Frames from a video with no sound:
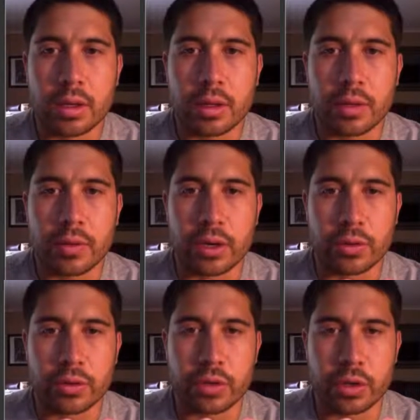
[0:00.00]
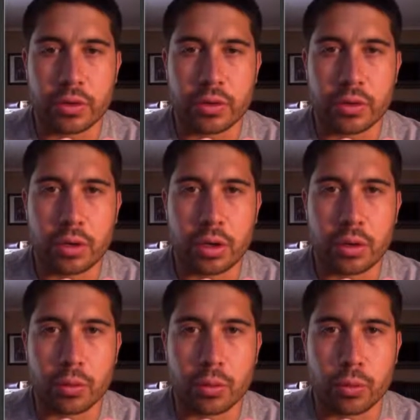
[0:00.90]
device will start uh,
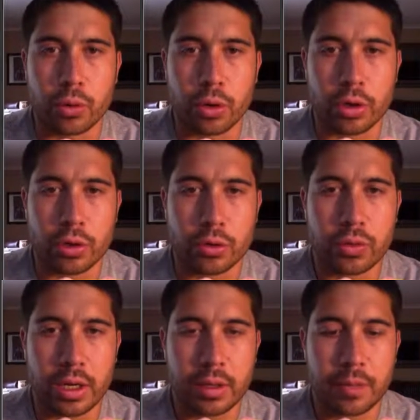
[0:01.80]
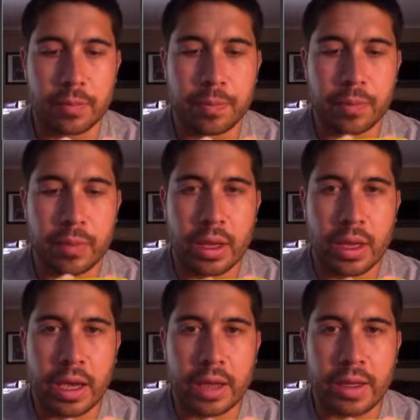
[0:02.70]
recording new data.
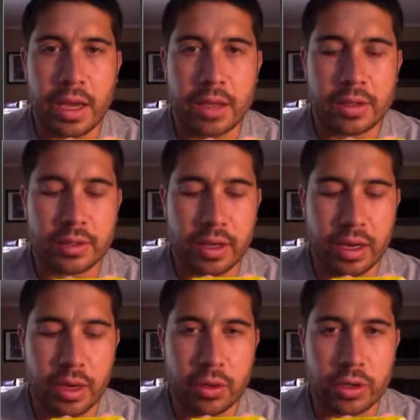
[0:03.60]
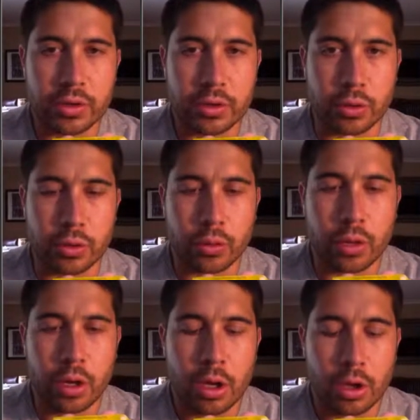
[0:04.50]
And now let's say I wanted to
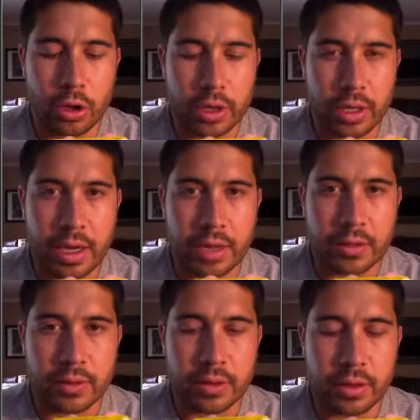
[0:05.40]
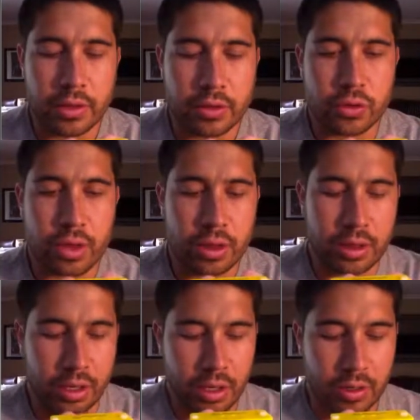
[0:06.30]
look at the strength
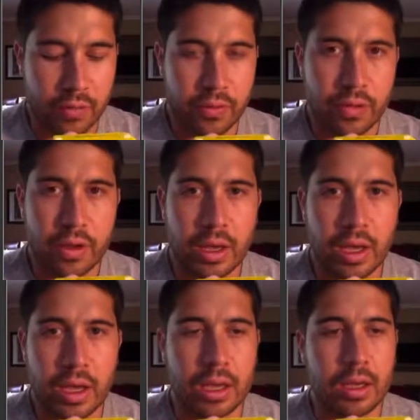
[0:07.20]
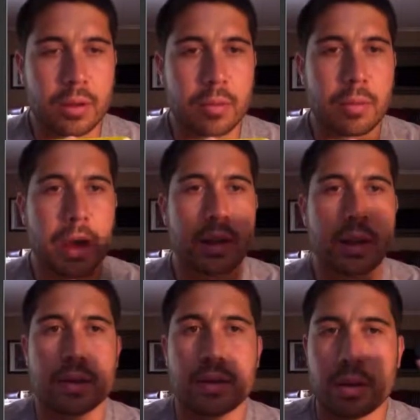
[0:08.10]
of a
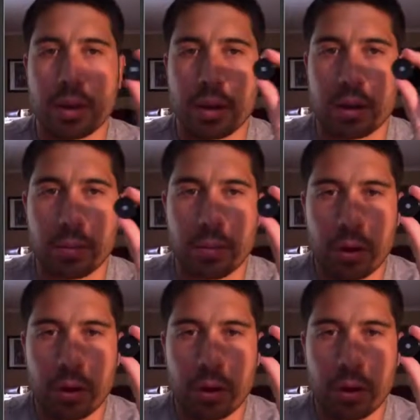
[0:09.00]
magnet um,